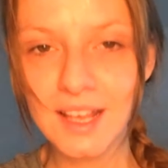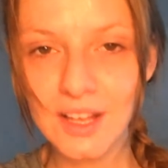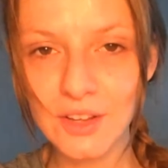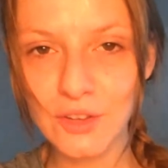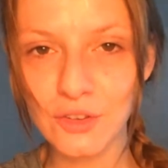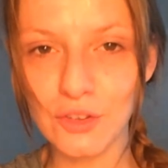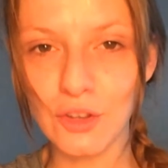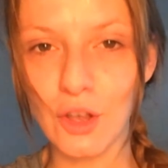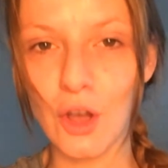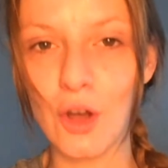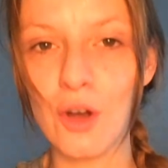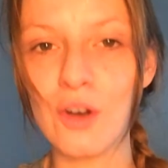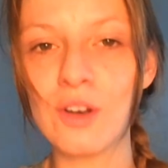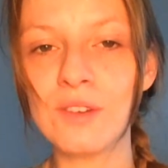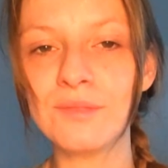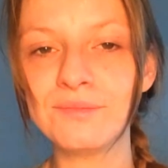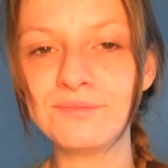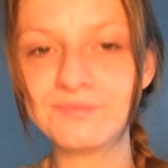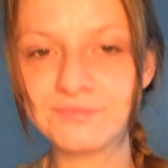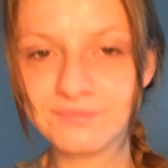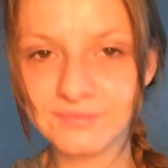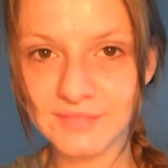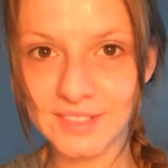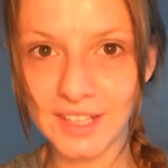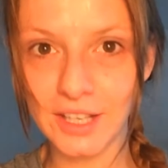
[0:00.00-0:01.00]
So,
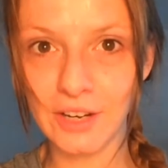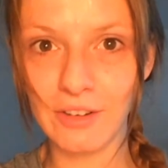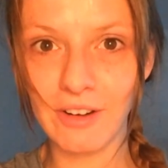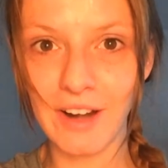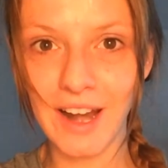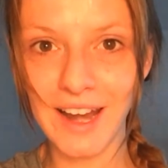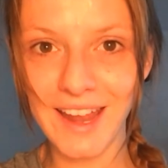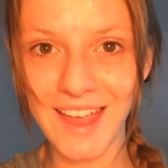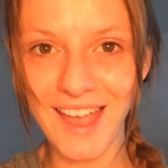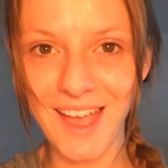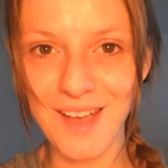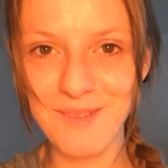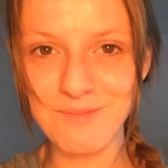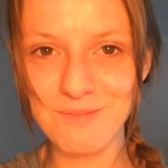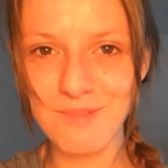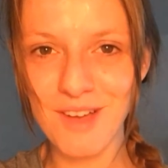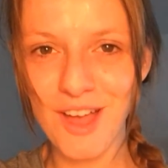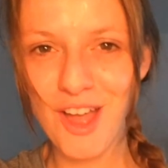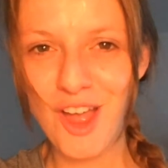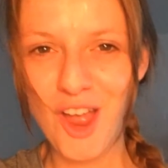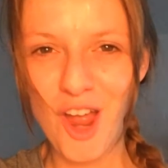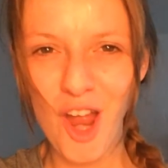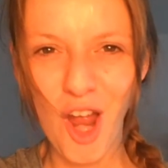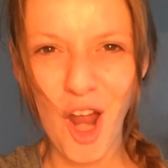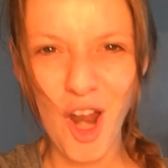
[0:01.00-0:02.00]
here I am.
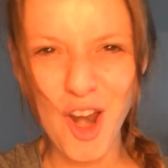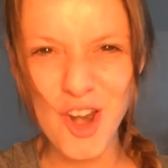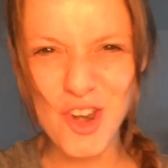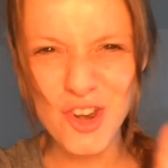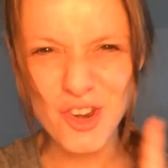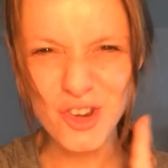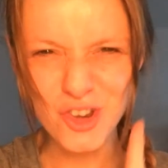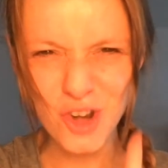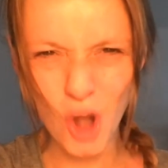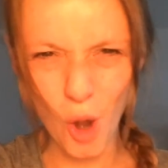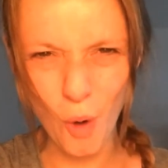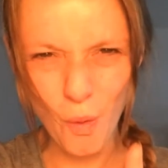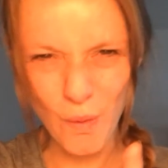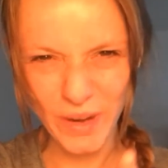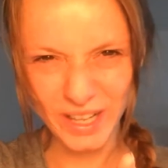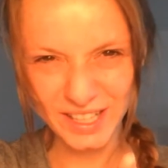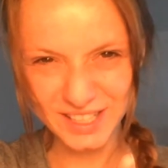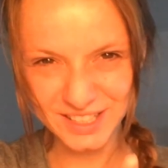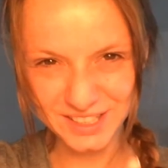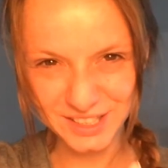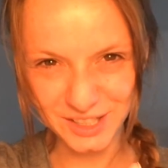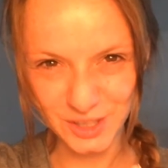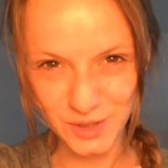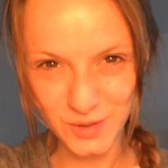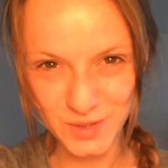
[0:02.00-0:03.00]
No
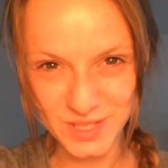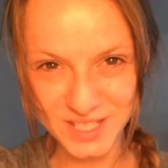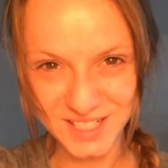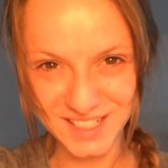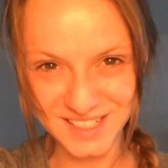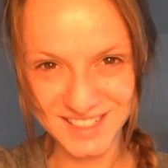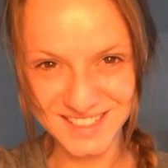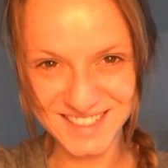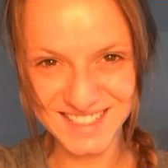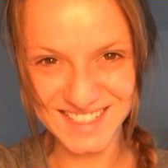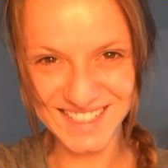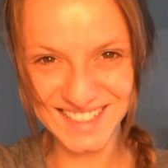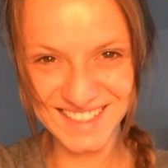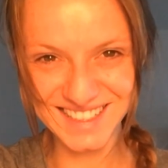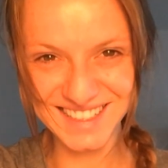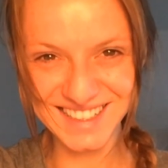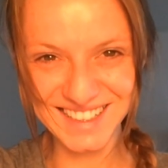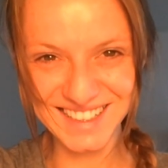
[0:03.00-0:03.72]
excuses.